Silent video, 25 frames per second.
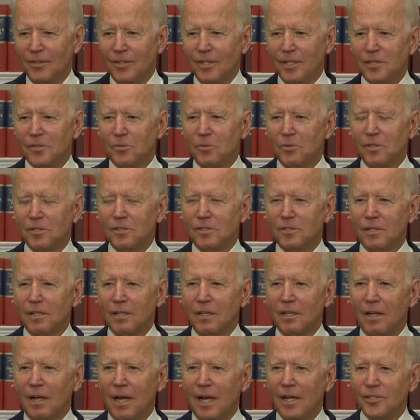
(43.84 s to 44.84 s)
this was
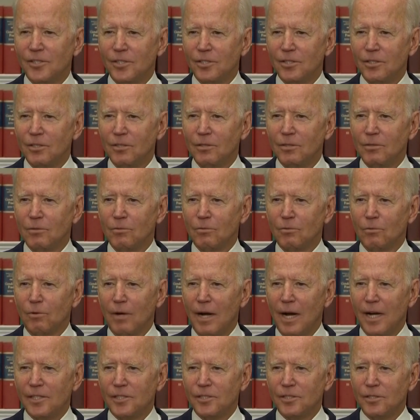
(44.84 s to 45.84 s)
the logical,
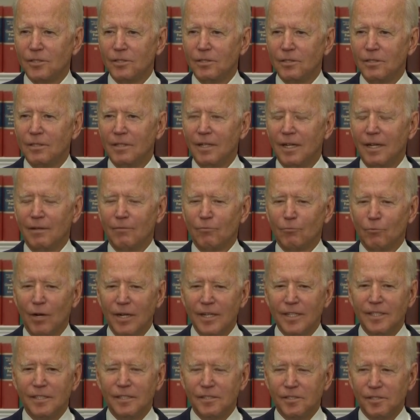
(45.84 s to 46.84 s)
rational, and
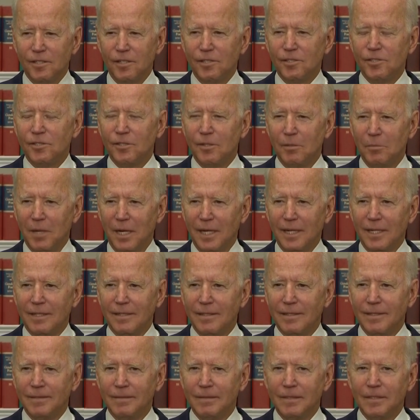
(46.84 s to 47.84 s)
right decision to make.
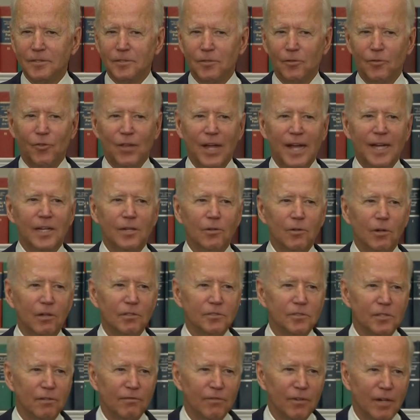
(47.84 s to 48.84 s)
So thank you
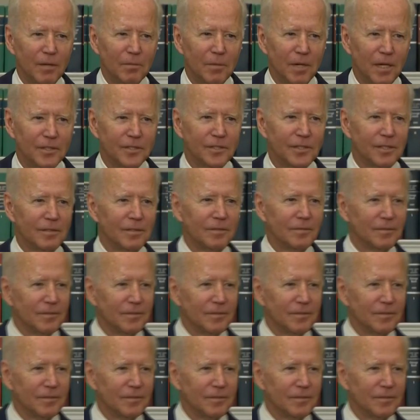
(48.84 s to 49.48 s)
all so very much.